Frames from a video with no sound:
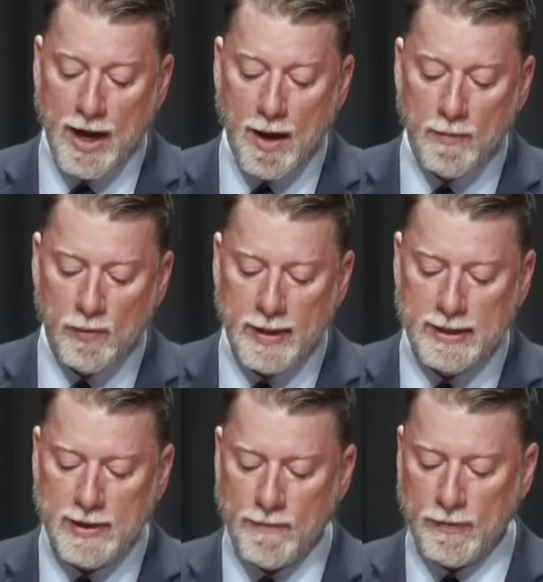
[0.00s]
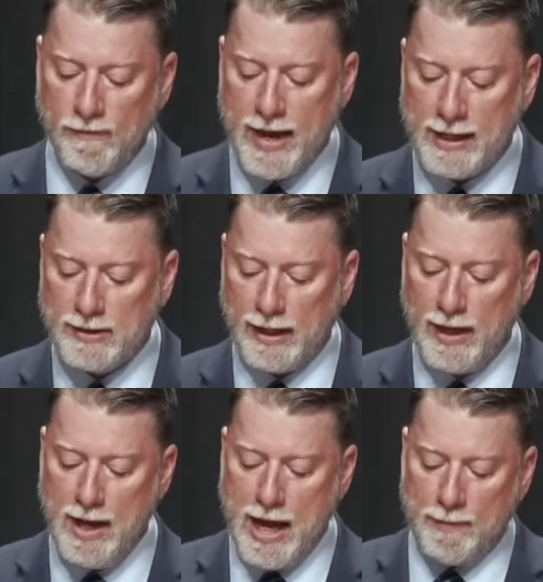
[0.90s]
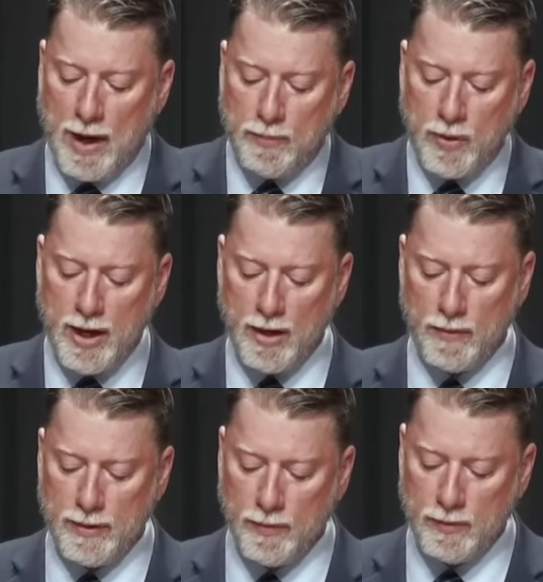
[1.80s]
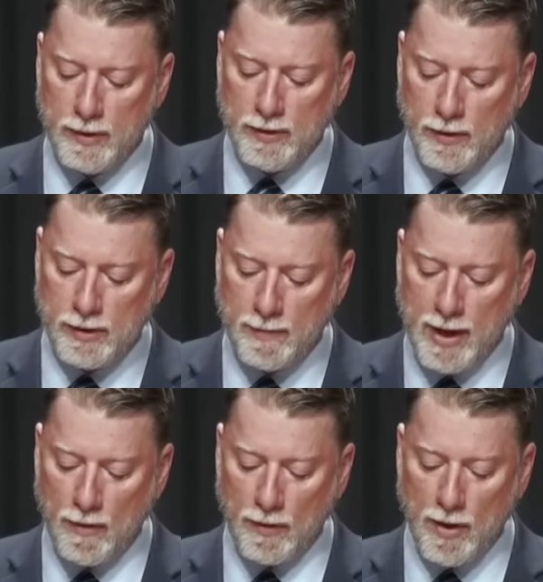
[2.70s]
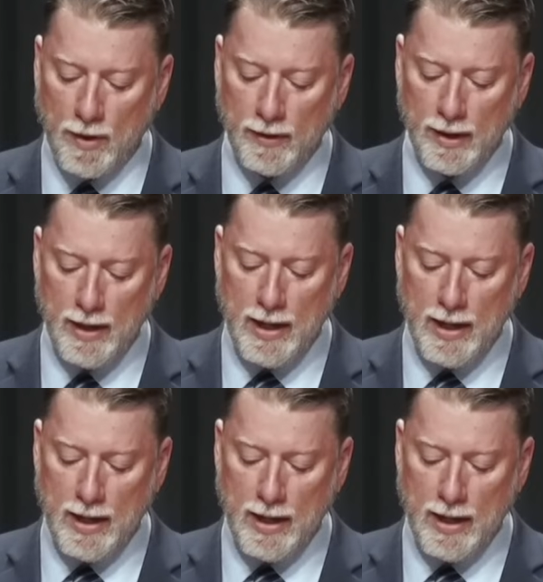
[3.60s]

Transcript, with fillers: I humbled myself with fasting, and my prayer re- would return to my own heart.